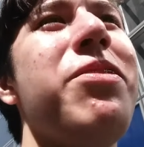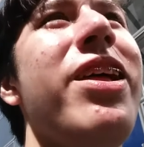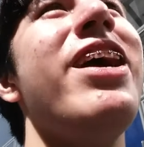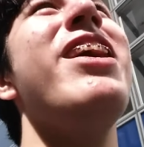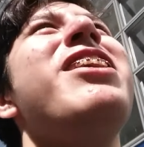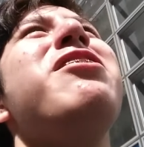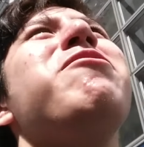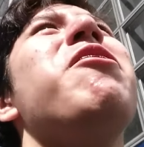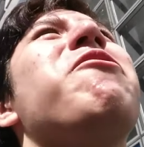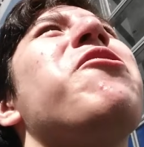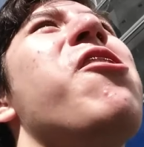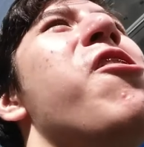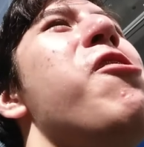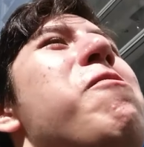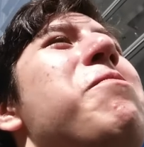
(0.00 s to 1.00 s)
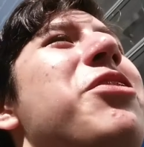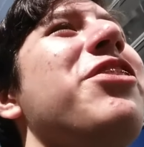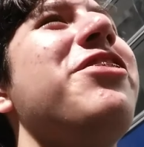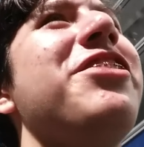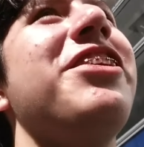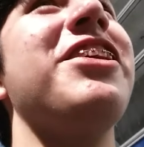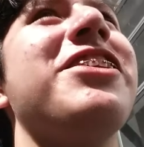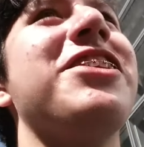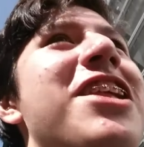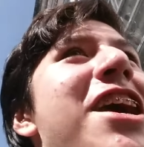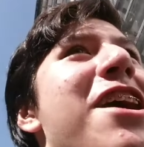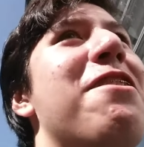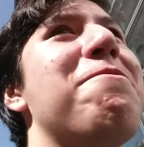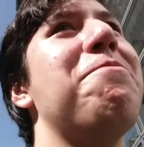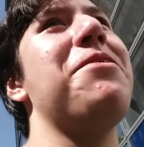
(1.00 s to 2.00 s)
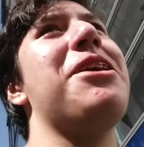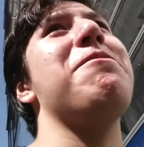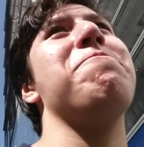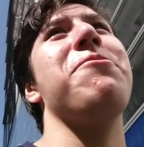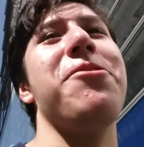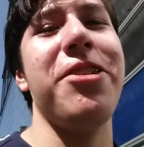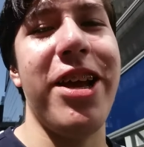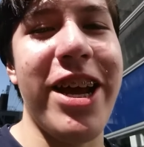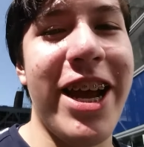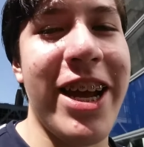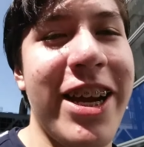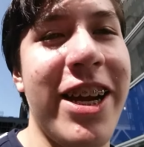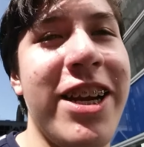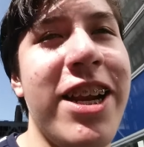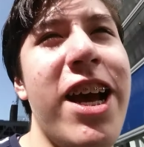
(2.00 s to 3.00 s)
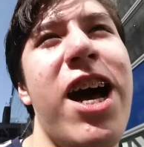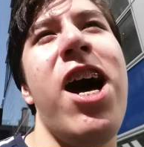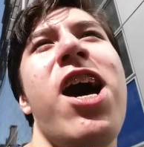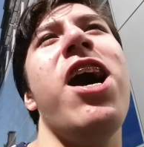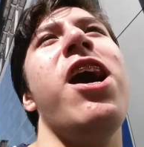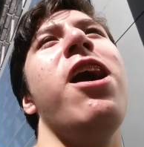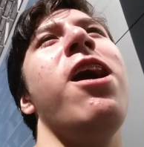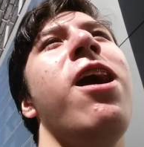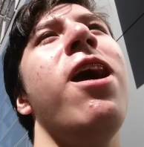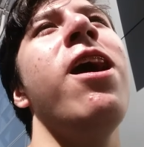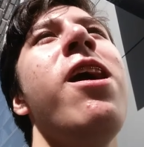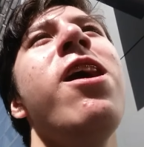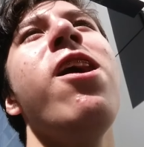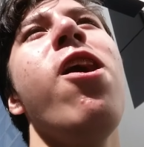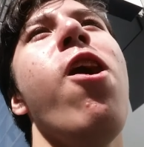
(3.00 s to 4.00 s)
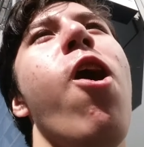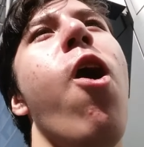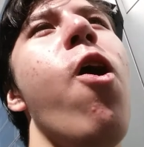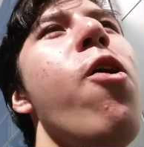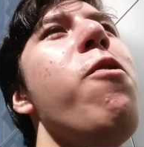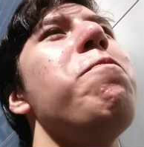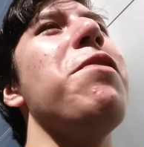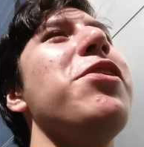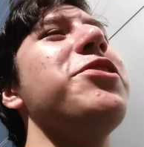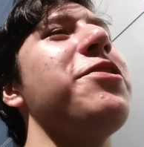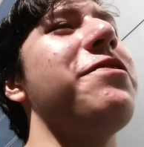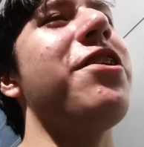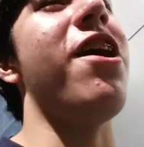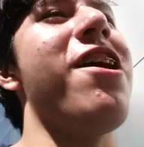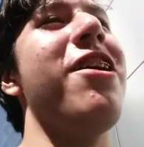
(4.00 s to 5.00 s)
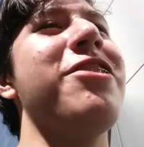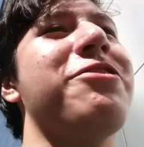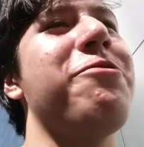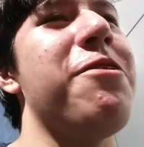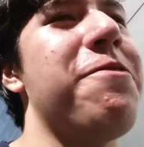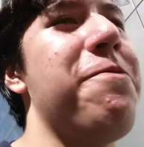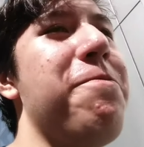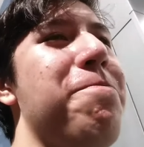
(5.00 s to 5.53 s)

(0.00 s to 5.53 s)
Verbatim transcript: place with tall buildings, a lot of people, and a uh, whole bunch of cars with